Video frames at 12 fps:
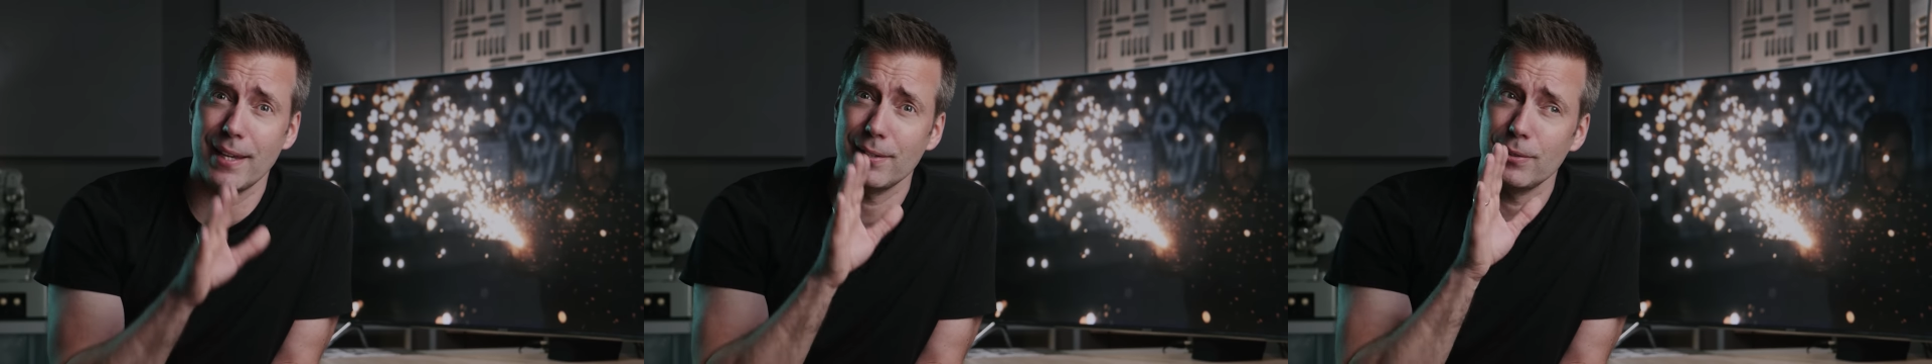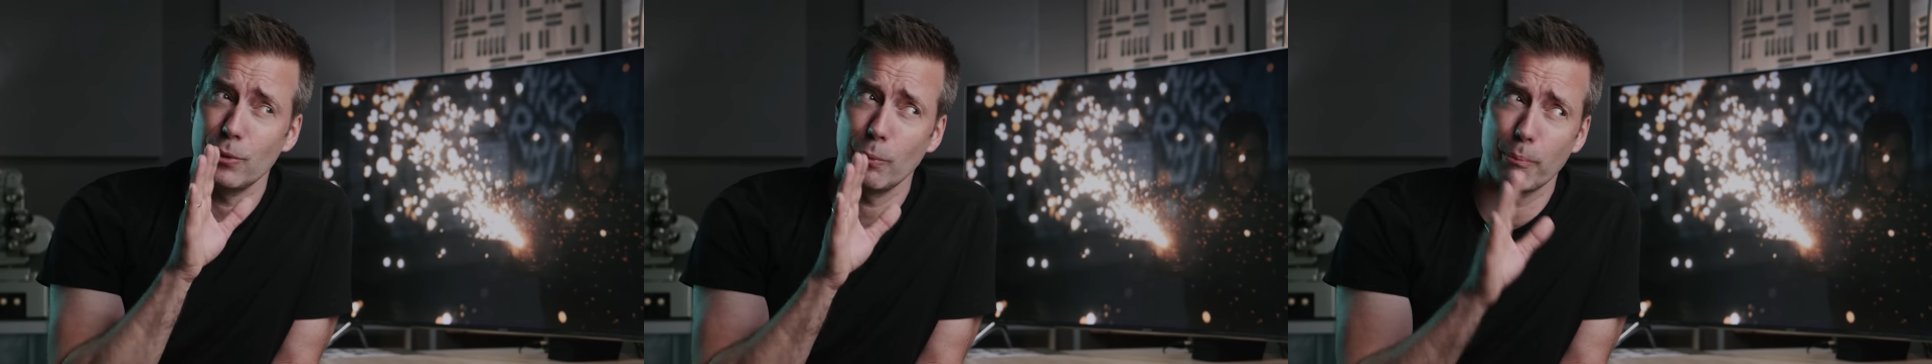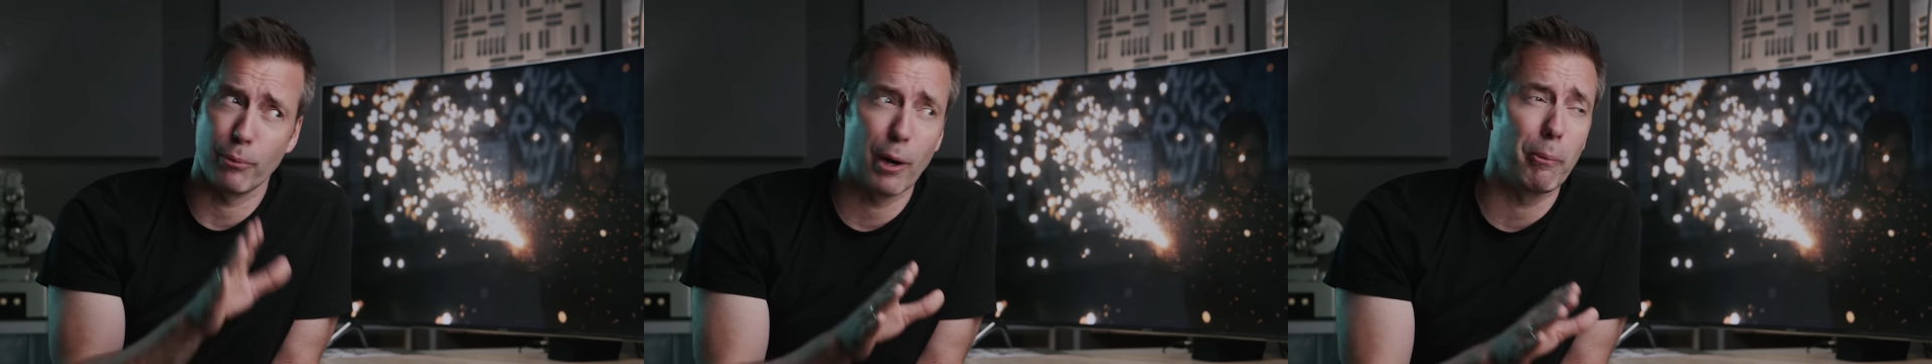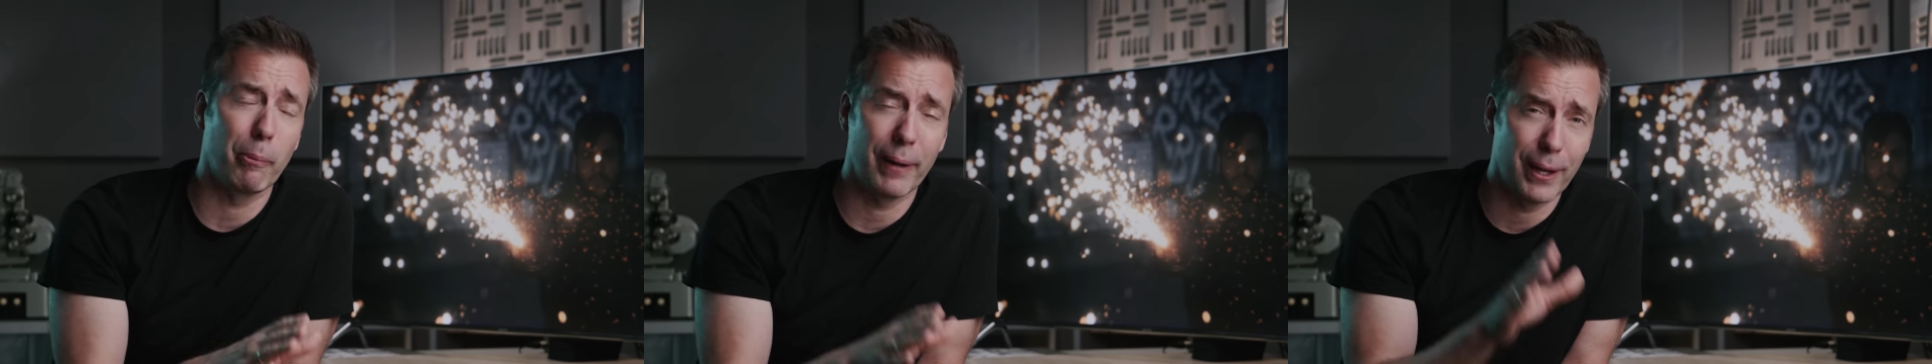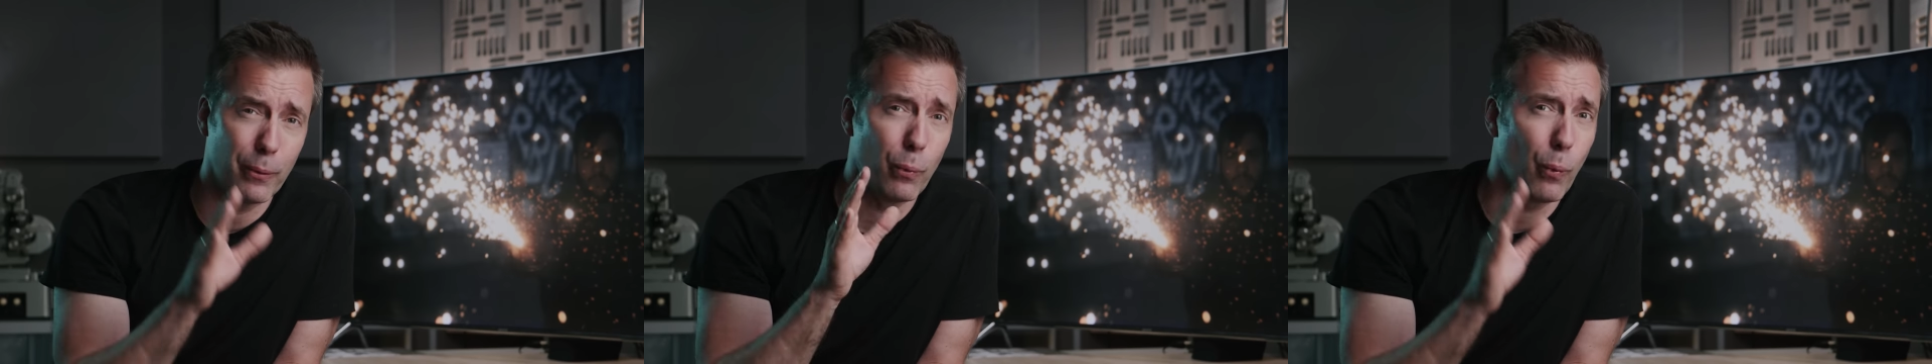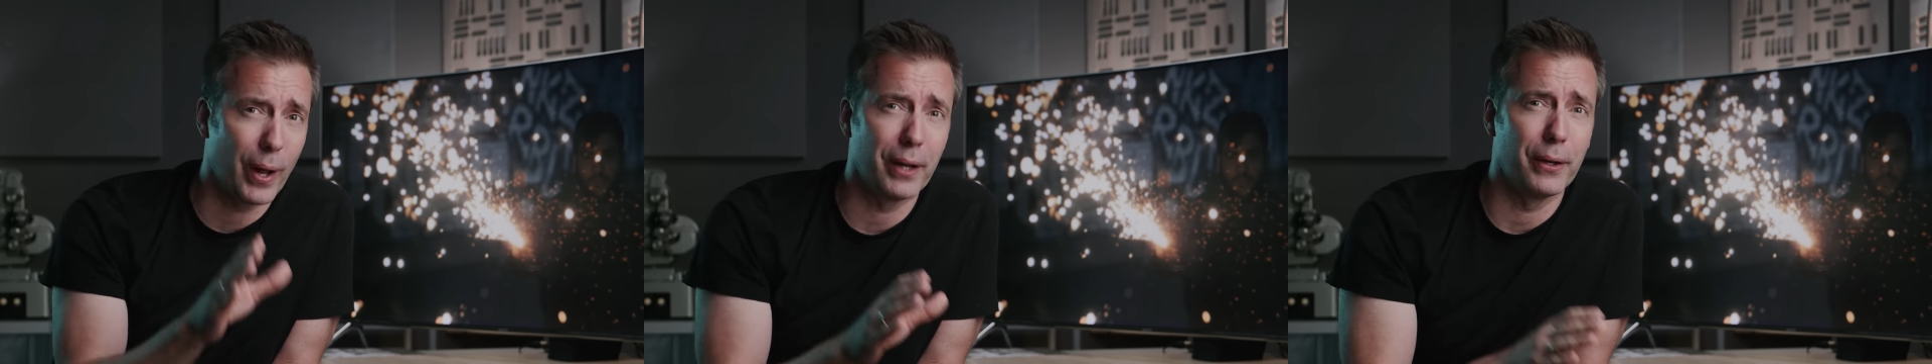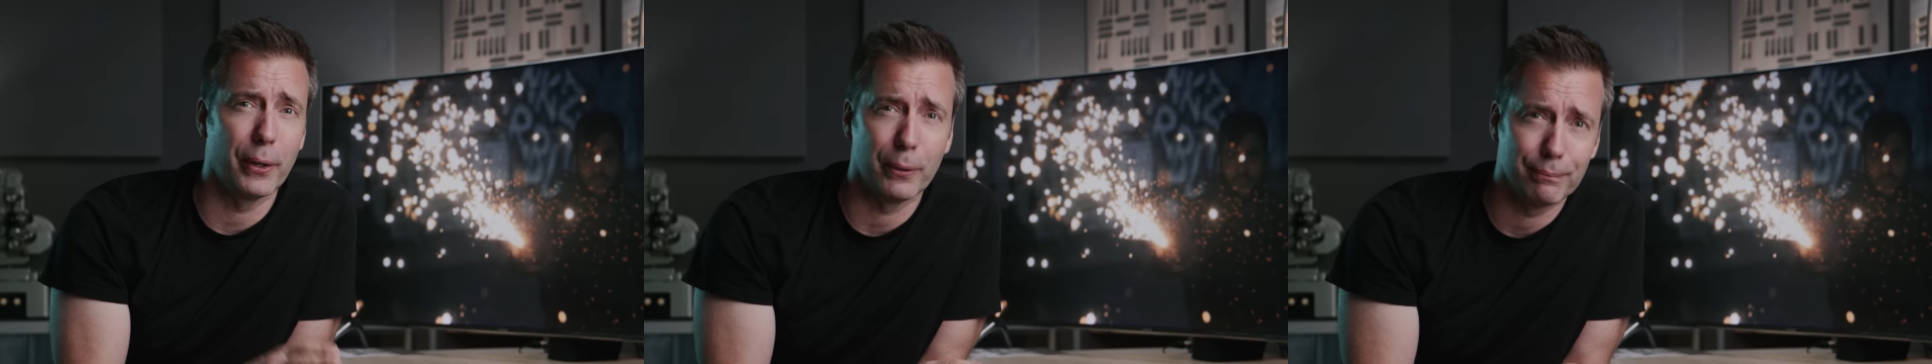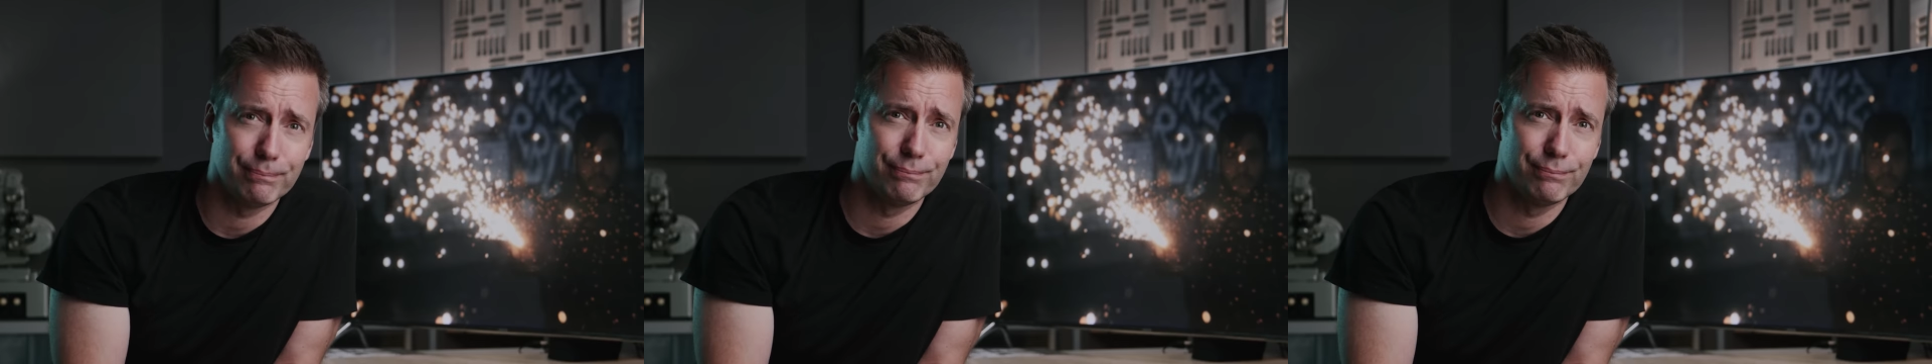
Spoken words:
as you probably well know.